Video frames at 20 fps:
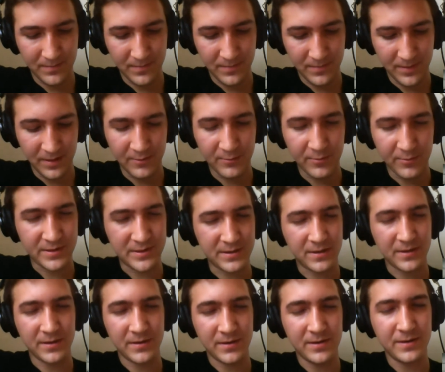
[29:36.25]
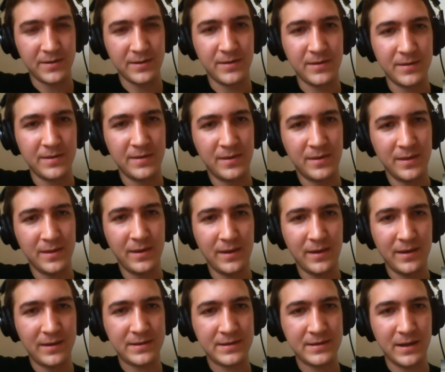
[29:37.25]
what's the
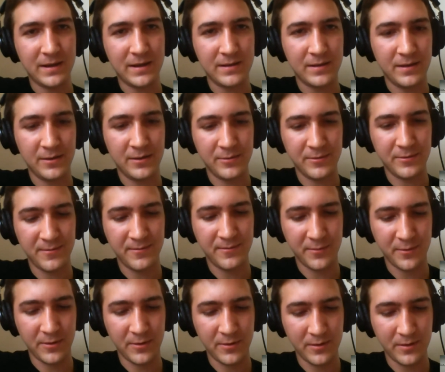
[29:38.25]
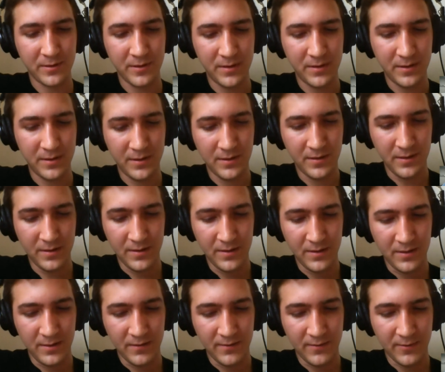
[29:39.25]
exact use for
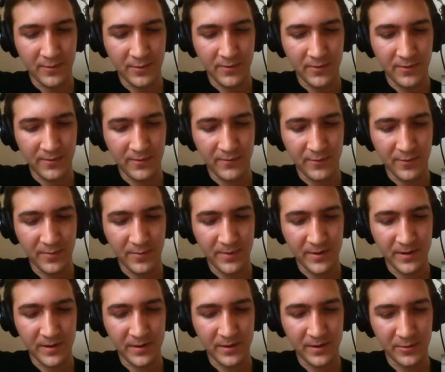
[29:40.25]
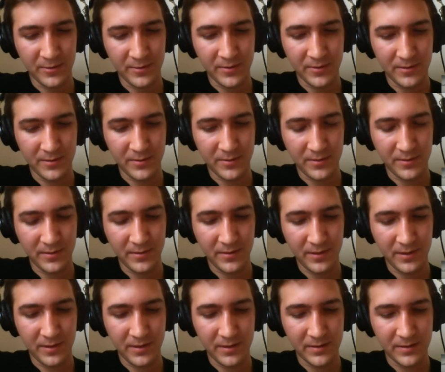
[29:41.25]
Foreman at your
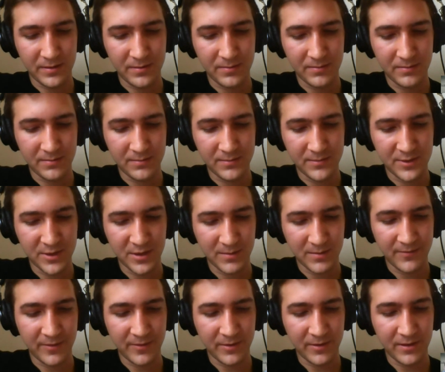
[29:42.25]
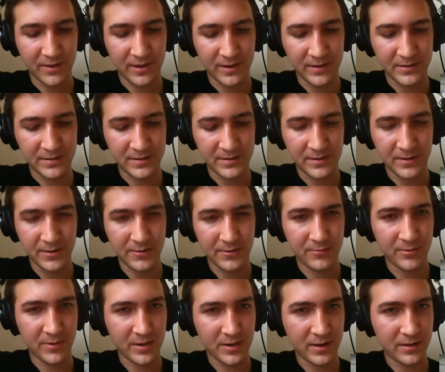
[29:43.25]
some of your clients? They're
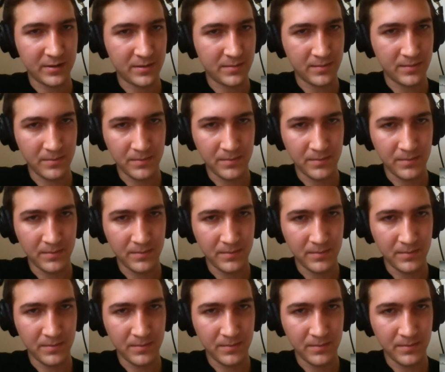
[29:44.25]
running